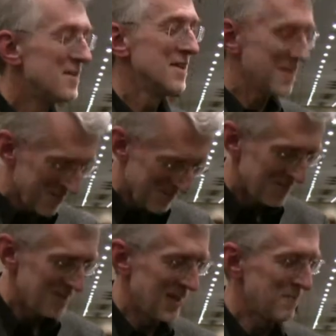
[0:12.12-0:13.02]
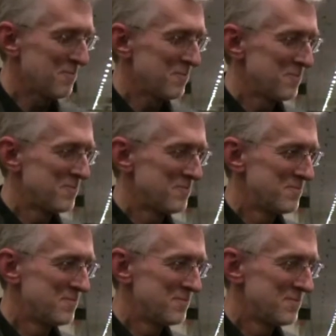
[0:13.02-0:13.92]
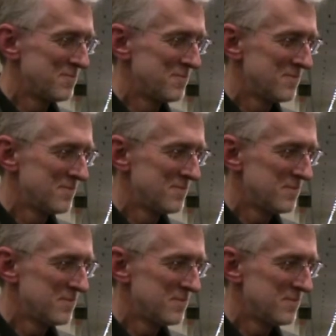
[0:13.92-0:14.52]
[no speech]